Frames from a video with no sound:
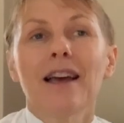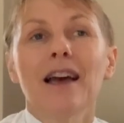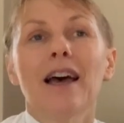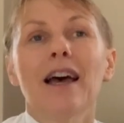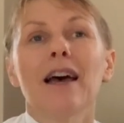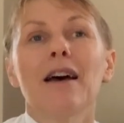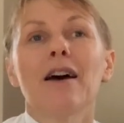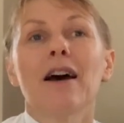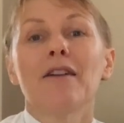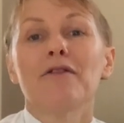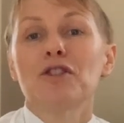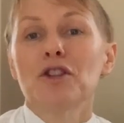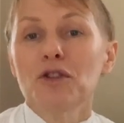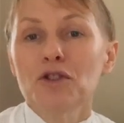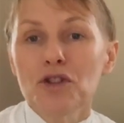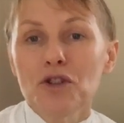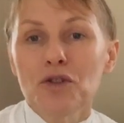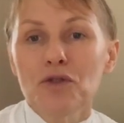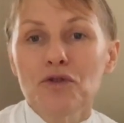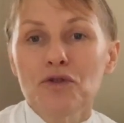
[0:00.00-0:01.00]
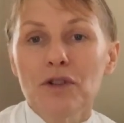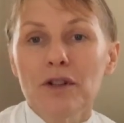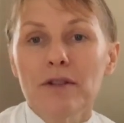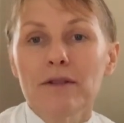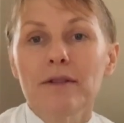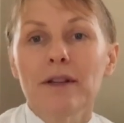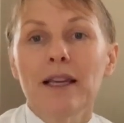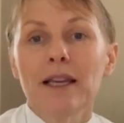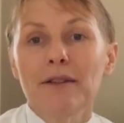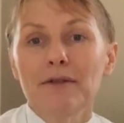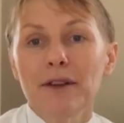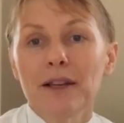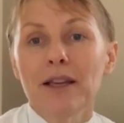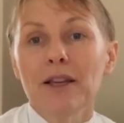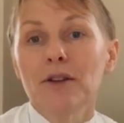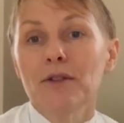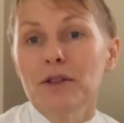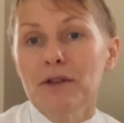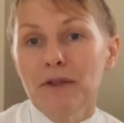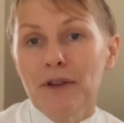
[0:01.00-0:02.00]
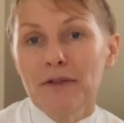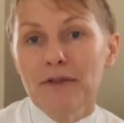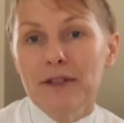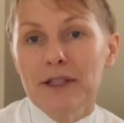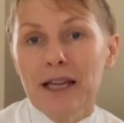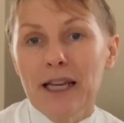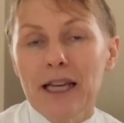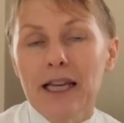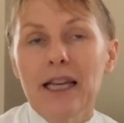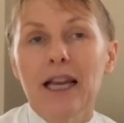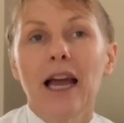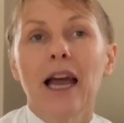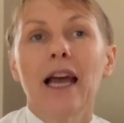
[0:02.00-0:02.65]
I have two children, Evie, who's 15,